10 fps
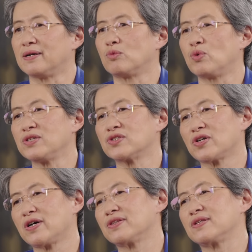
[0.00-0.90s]
We
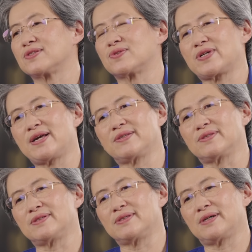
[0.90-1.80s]
saw this
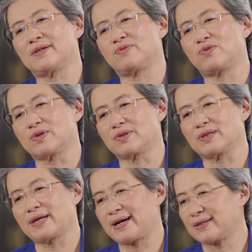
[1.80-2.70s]
trend for the
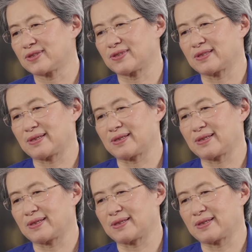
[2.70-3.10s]
last